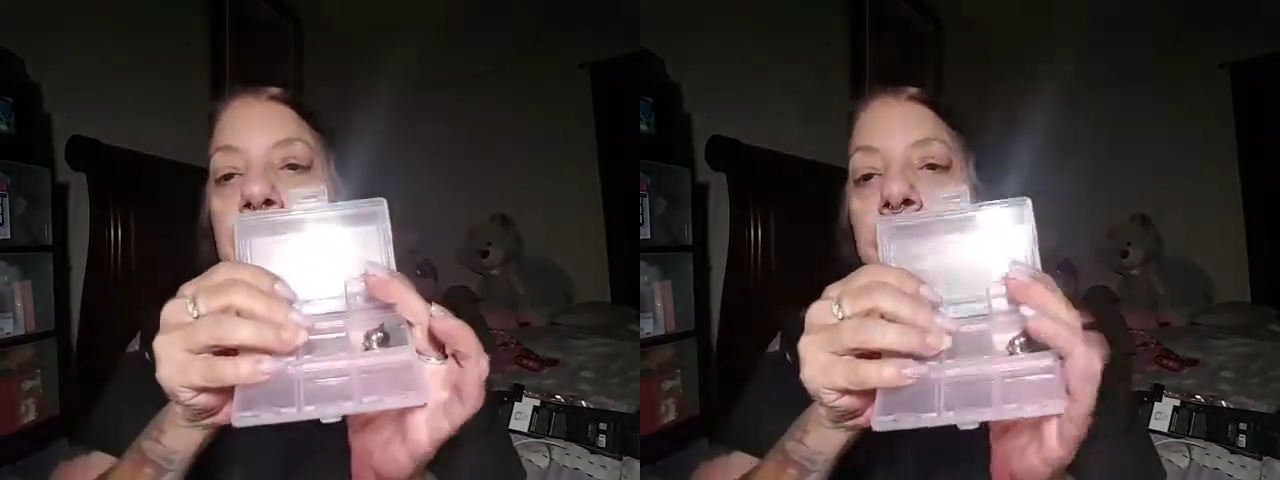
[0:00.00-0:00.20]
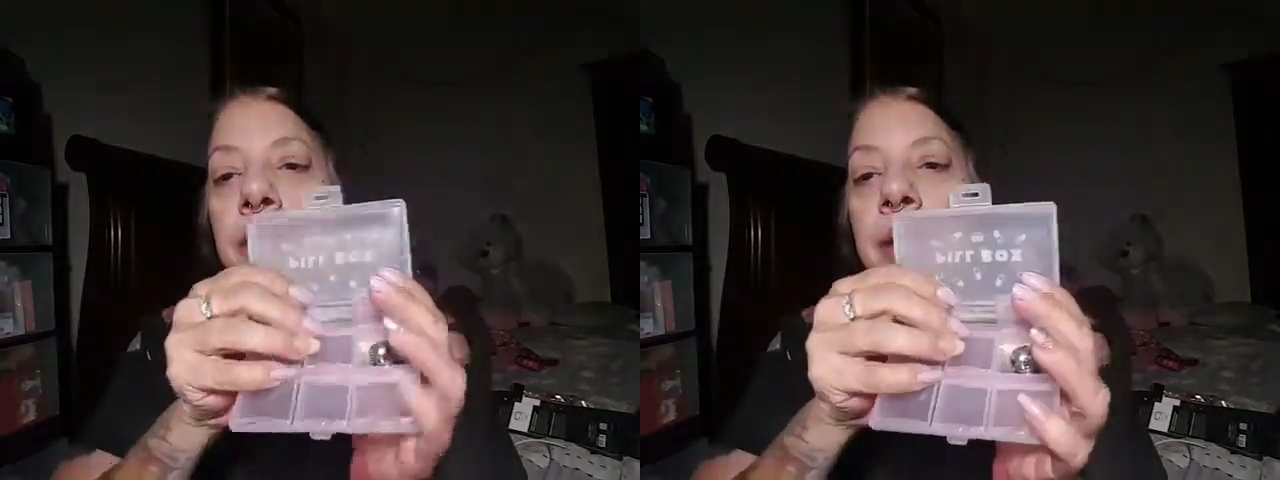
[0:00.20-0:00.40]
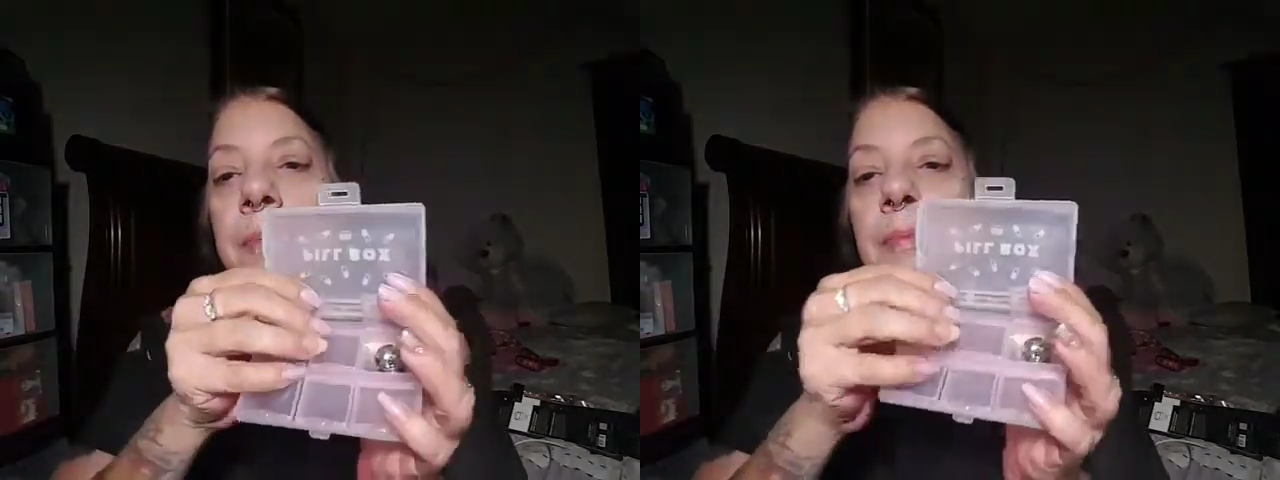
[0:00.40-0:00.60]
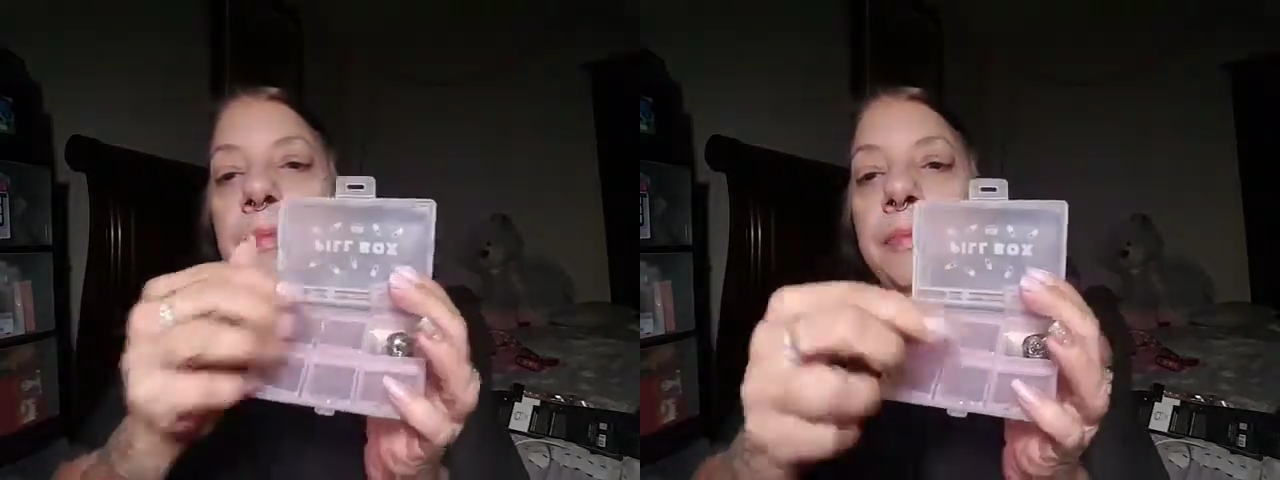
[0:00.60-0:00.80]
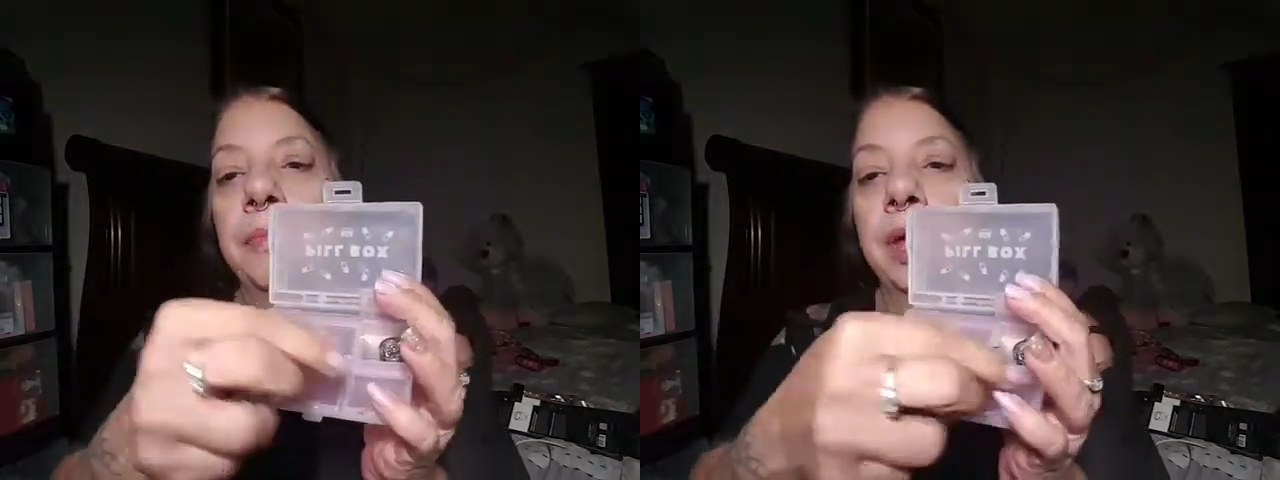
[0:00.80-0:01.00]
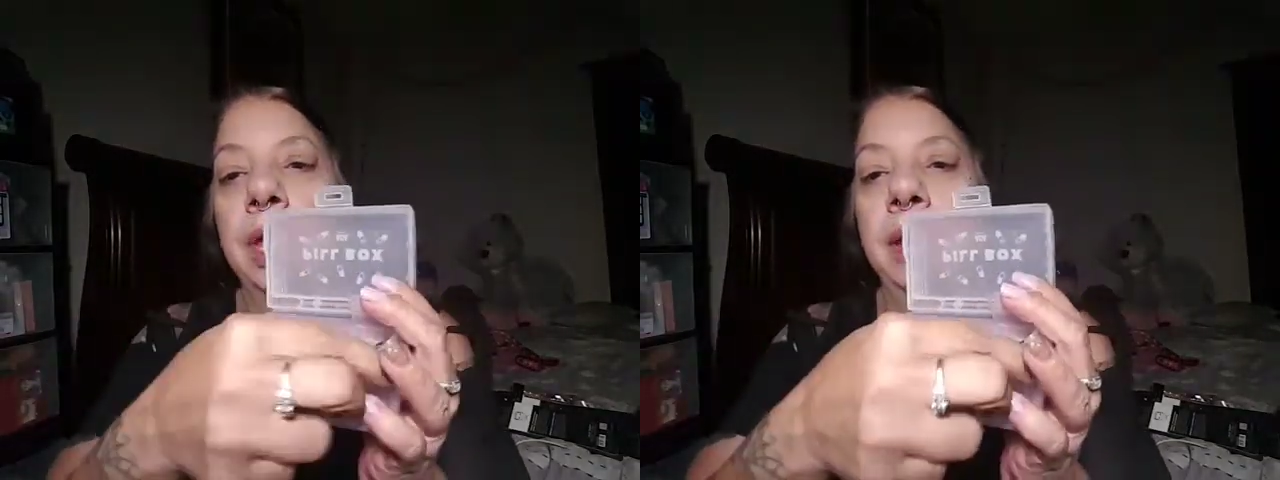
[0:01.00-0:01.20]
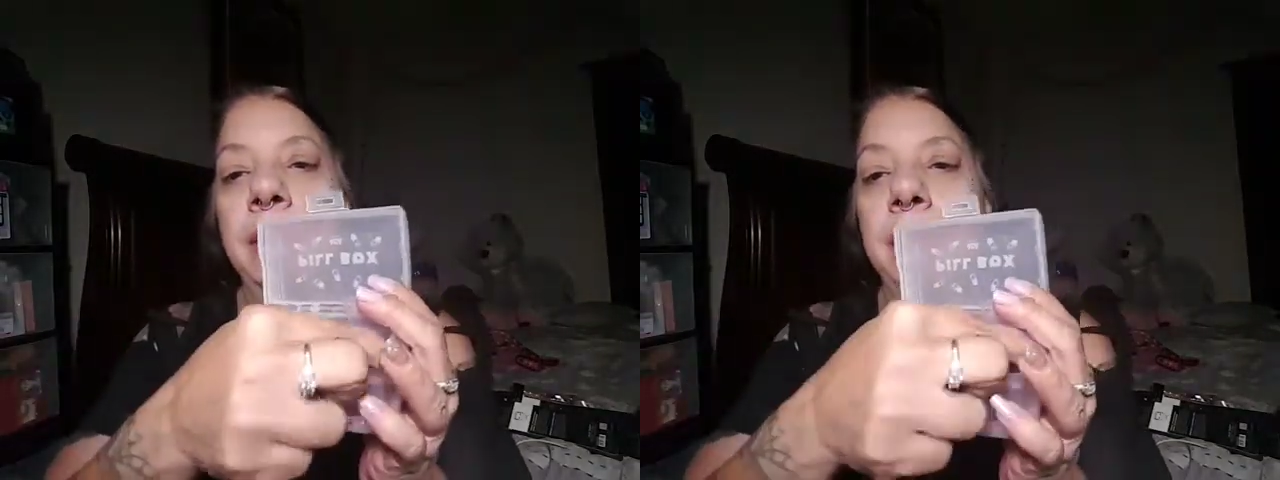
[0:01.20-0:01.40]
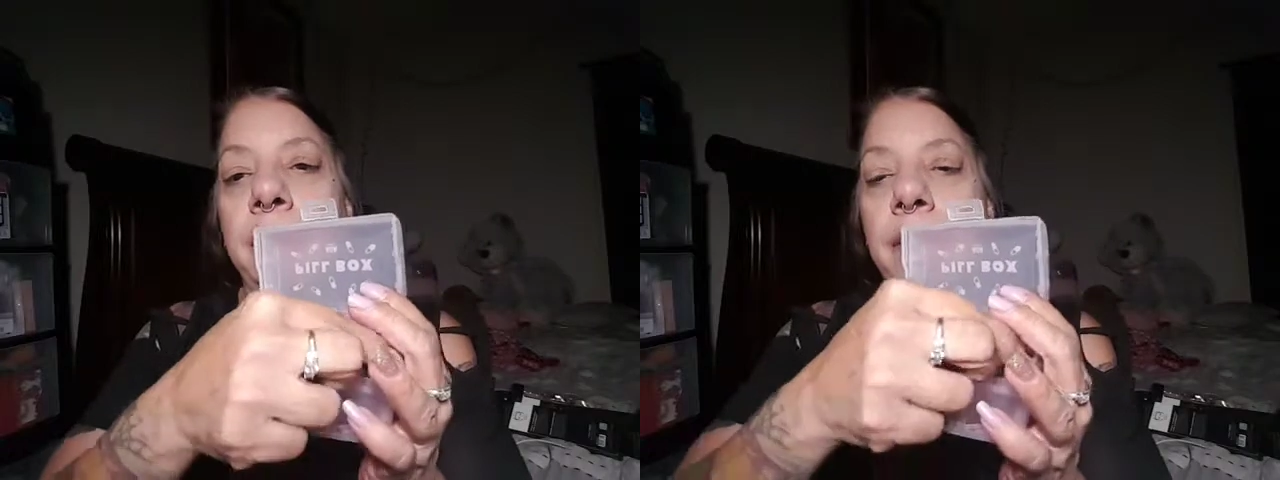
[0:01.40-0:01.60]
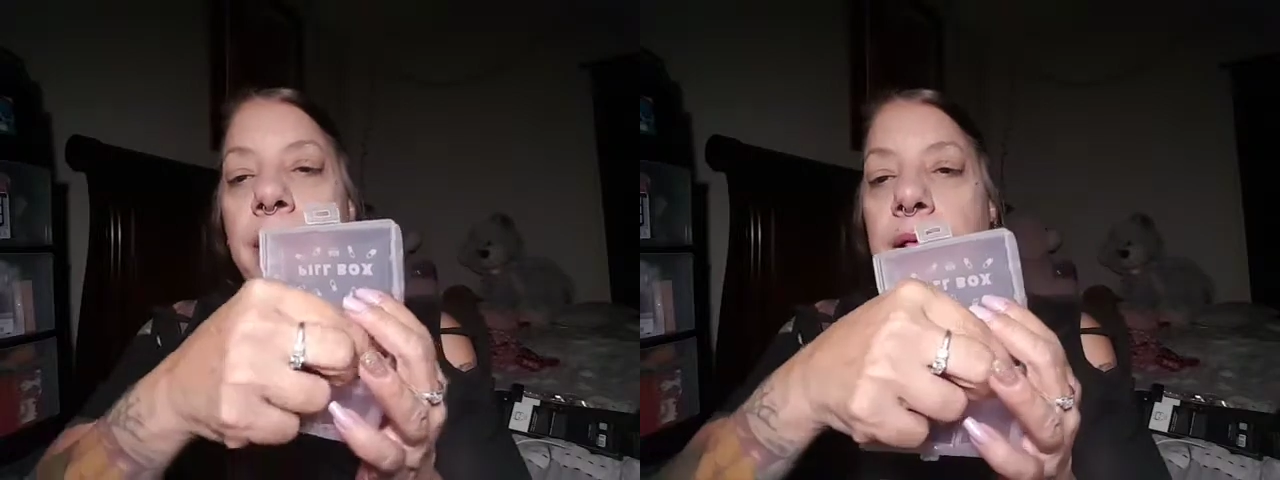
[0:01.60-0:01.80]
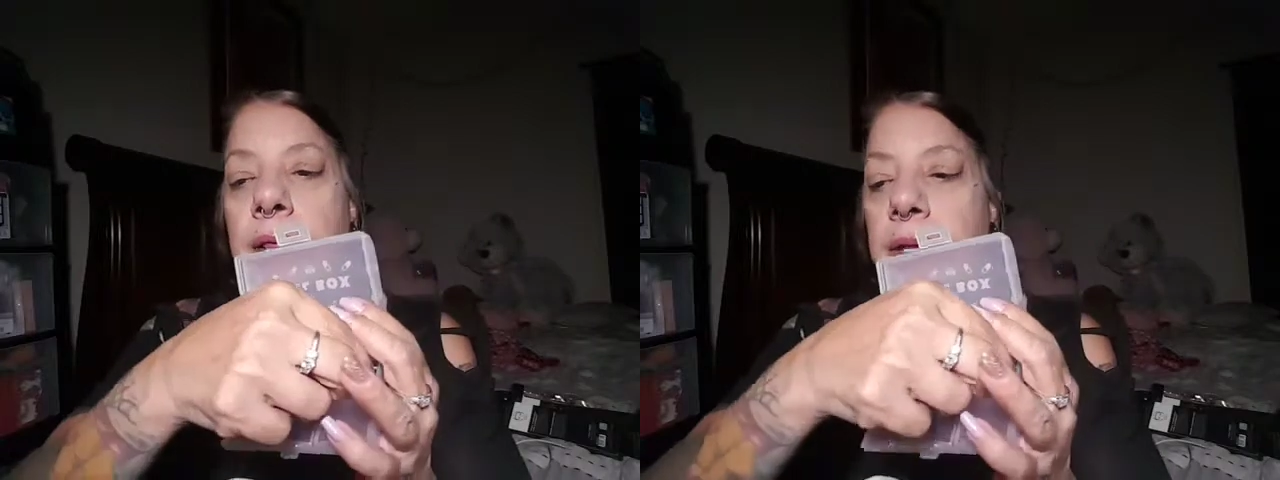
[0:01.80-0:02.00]
put them in there
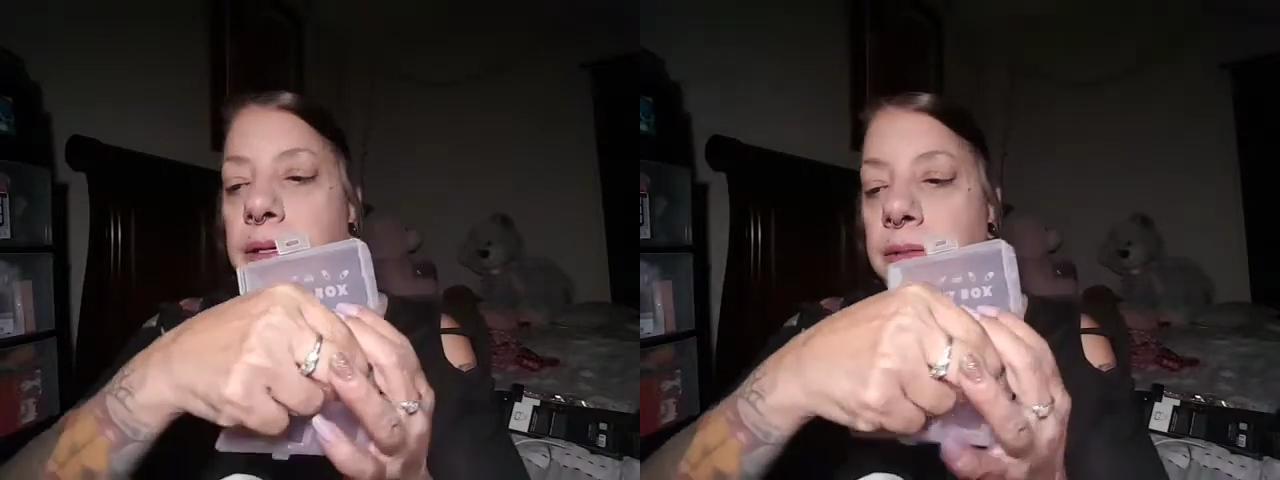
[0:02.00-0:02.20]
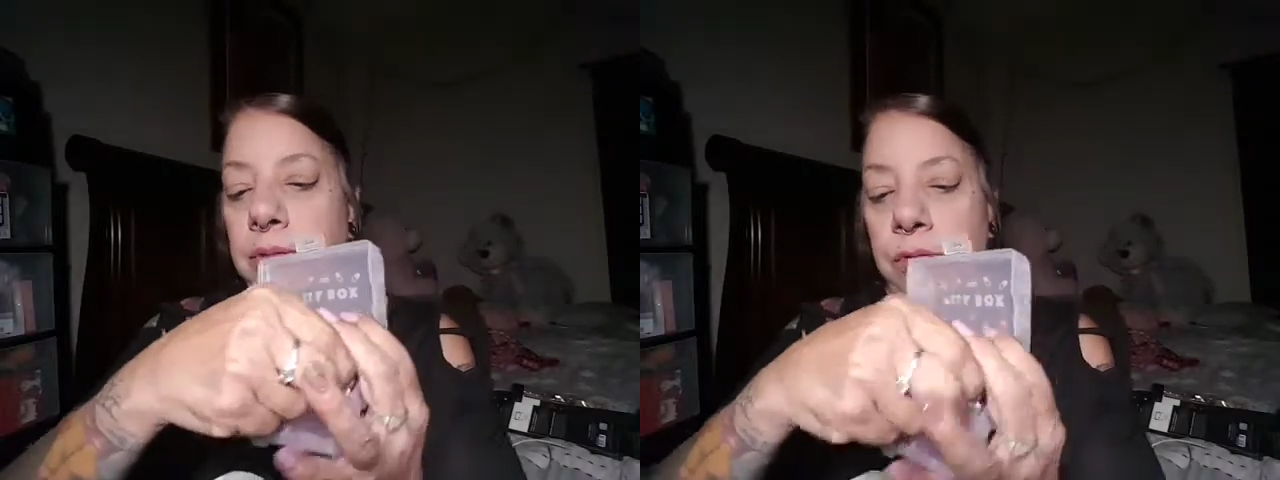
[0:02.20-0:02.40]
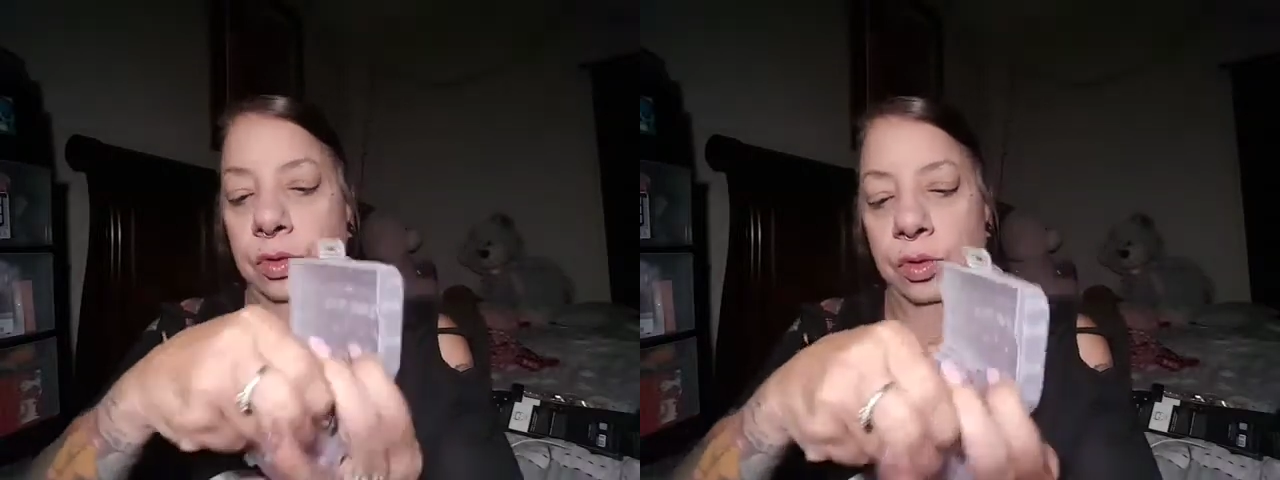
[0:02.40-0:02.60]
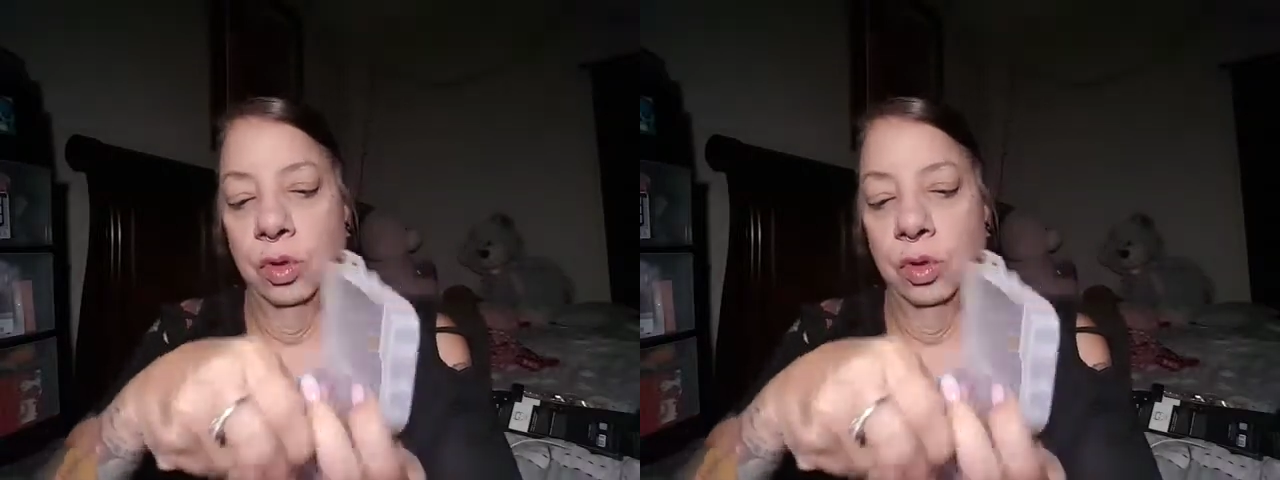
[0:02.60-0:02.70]
like this.